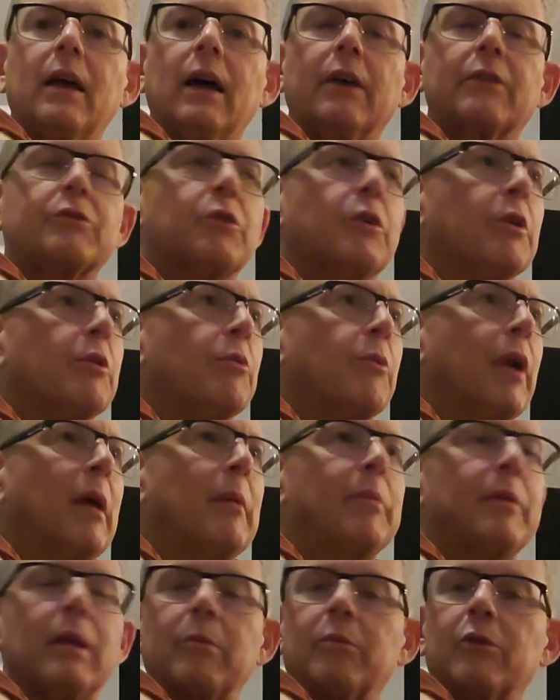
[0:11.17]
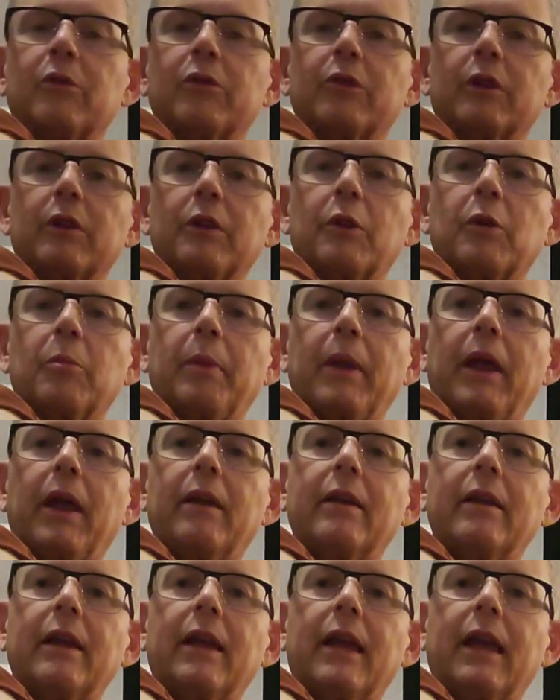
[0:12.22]
I started ramping up just a little
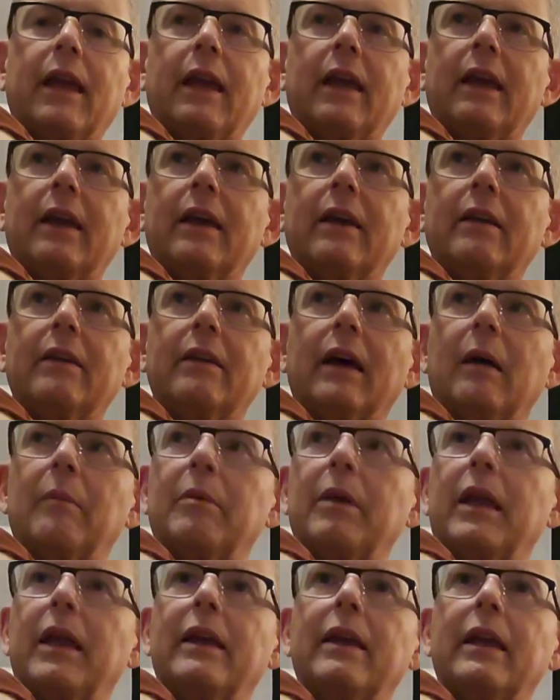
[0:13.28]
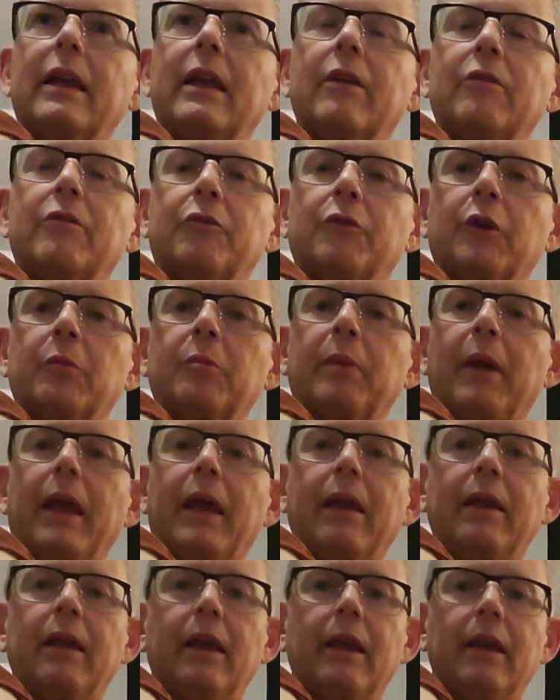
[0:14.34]
bit and I began to get foot
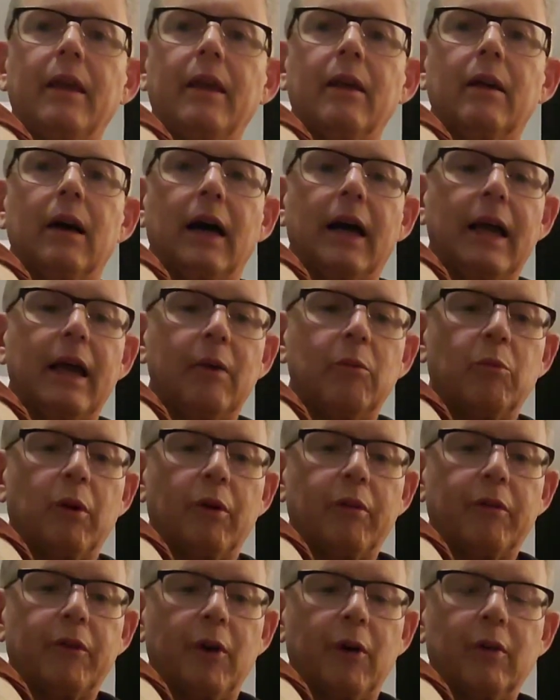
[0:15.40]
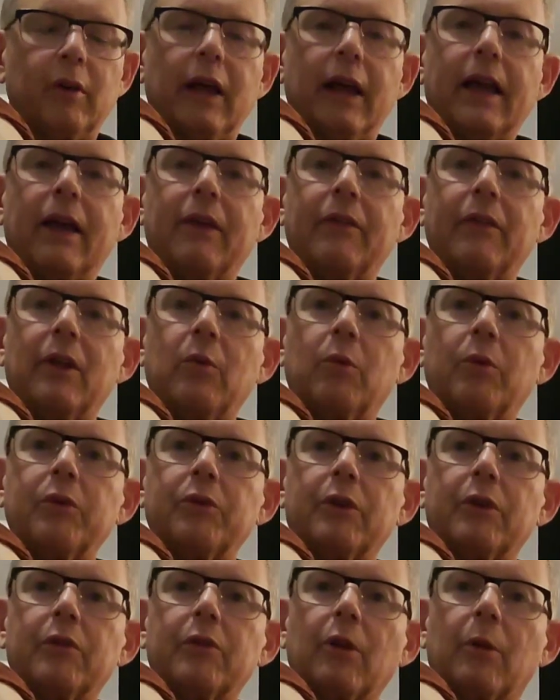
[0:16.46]
pain. I had what felt like I think
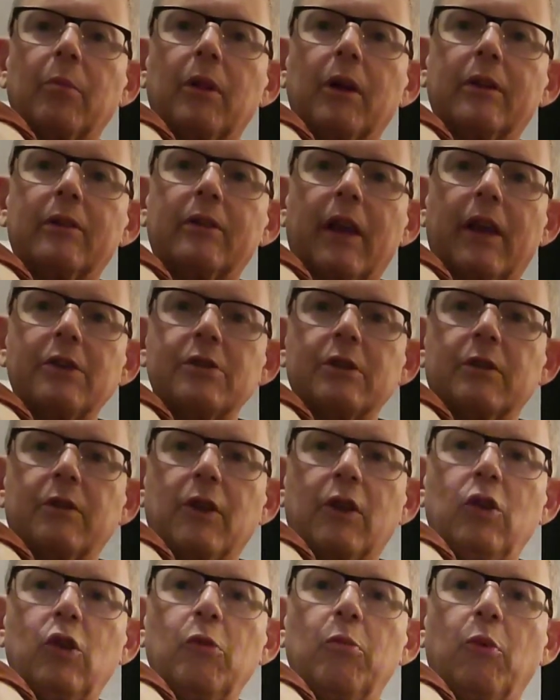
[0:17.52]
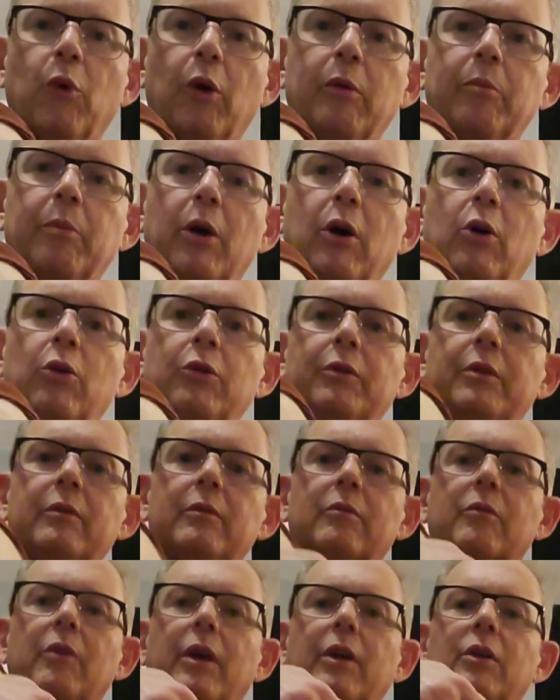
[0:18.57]
was a subluxation of the cuboid bone
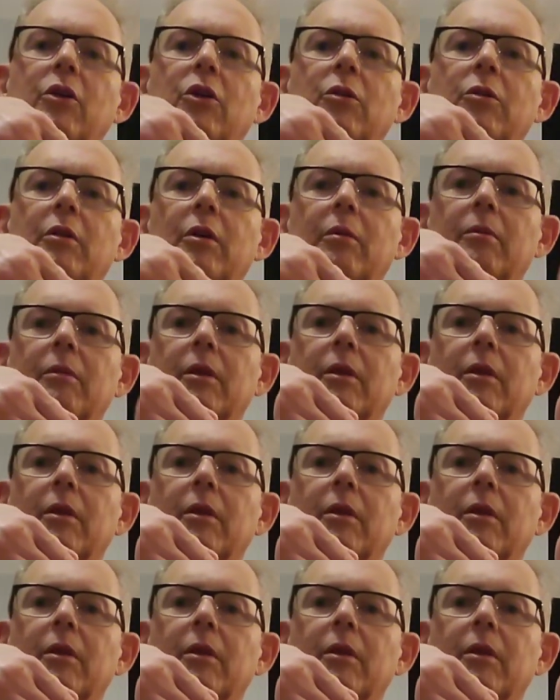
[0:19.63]
right here in the